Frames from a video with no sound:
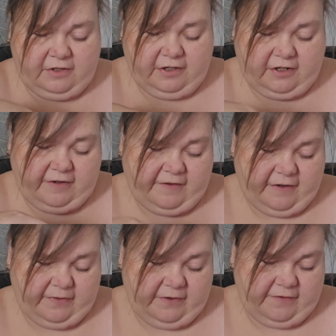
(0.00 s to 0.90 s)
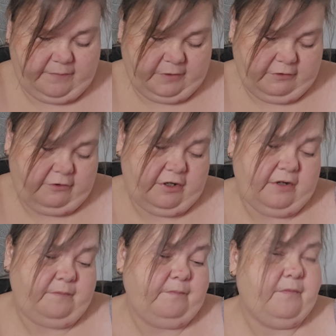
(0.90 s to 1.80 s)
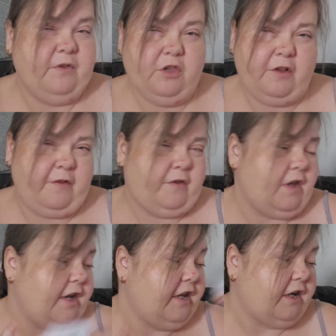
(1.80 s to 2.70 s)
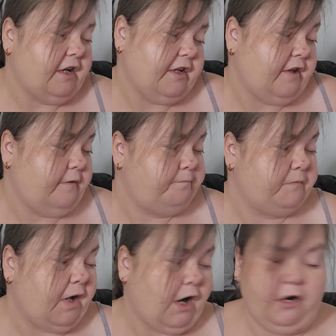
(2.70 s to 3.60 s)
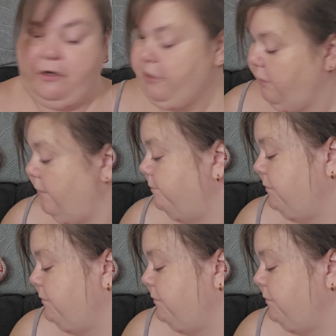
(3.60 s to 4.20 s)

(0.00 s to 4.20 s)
Like I said, these would be good in just any kind of card.